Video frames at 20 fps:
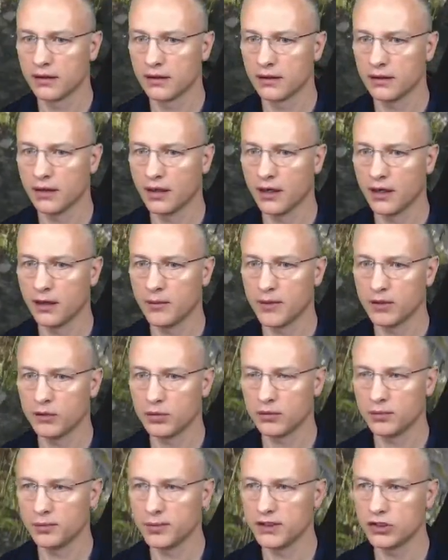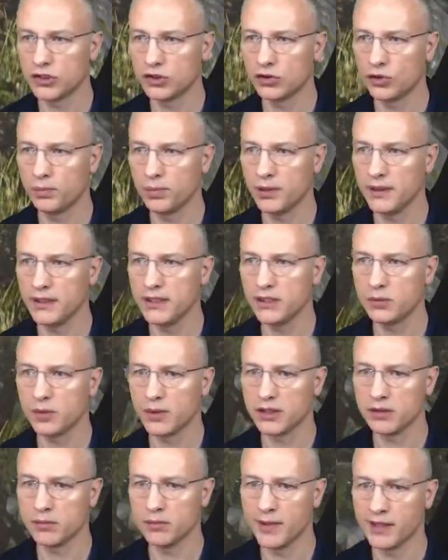The hermit will be so pleased with
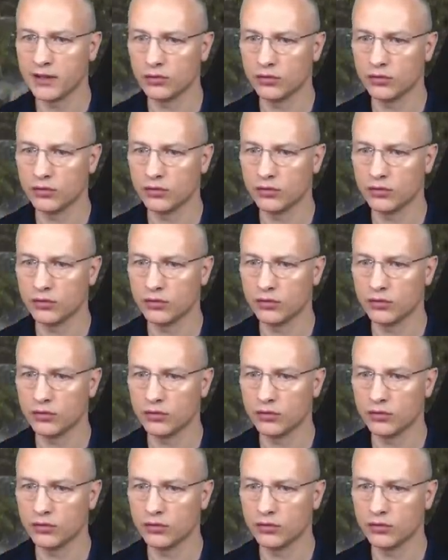his metal